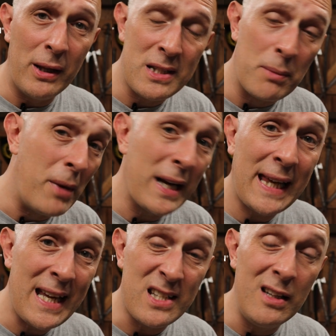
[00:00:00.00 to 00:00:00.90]
is the My
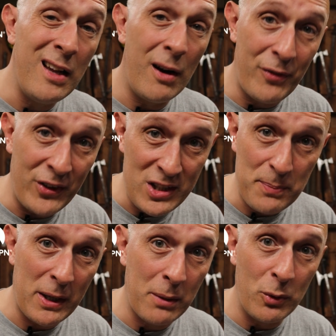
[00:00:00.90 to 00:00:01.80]
kids love the
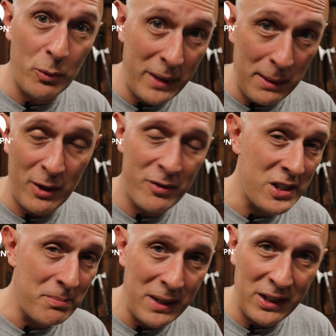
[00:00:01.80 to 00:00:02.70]
Despicable Me movies
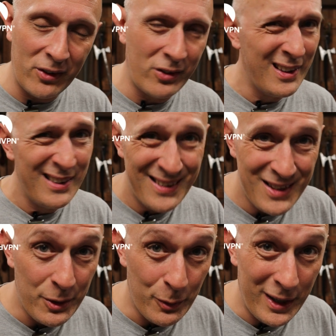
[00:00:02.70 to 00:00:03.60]
and Minions.
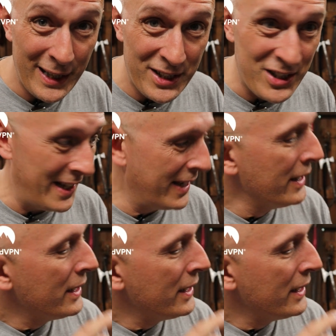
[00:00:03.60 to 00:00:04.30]
So do I, actually.